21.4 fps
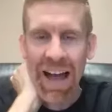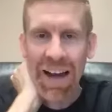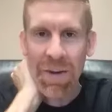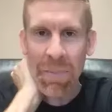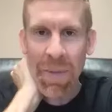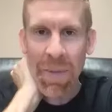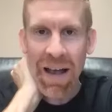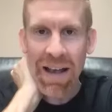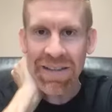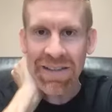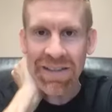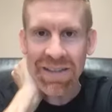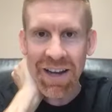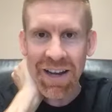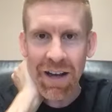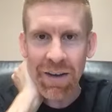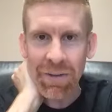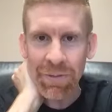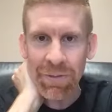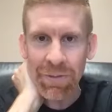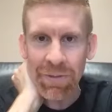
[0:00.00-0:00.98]
of my
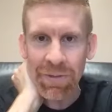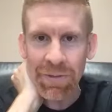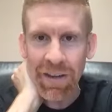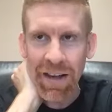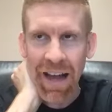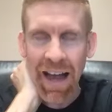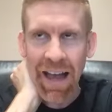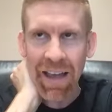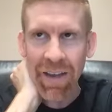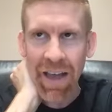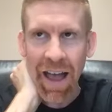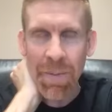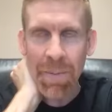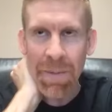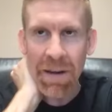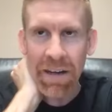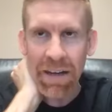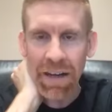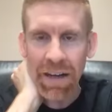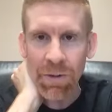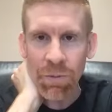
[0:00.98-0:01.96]
stuff, I've
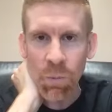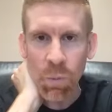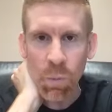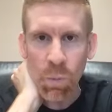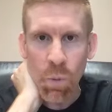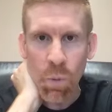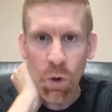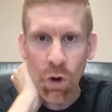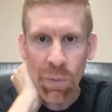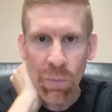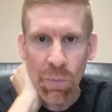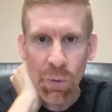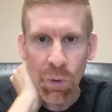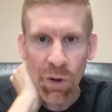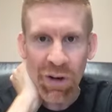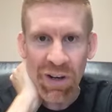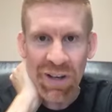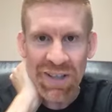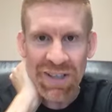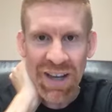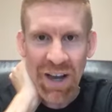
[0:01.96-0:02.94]
been getting more and more
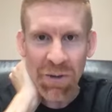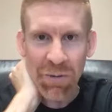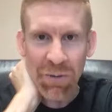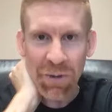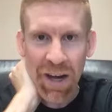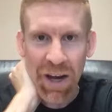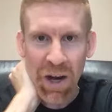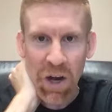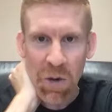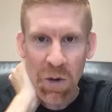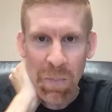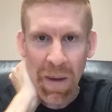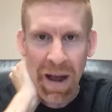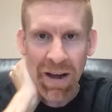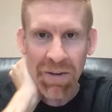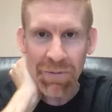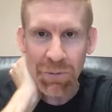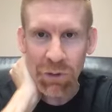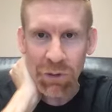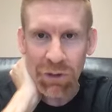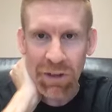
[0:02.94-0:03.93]
into self-care,
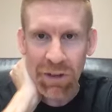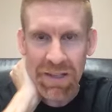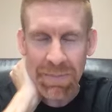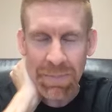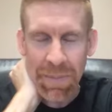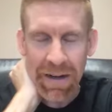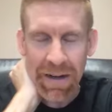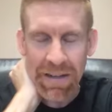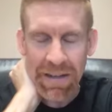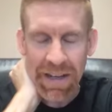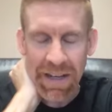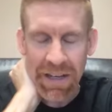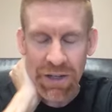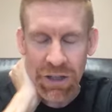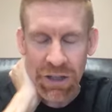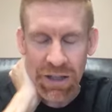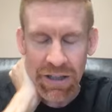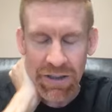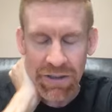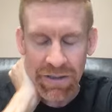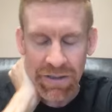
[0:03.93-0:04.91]
mindfulness,
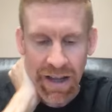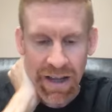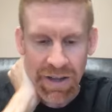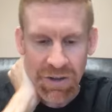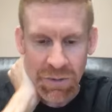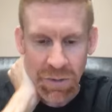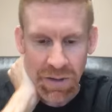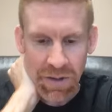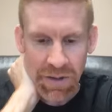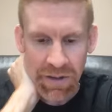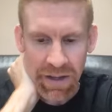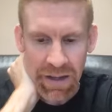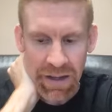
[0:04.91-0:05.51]
meditation, that sort of thing.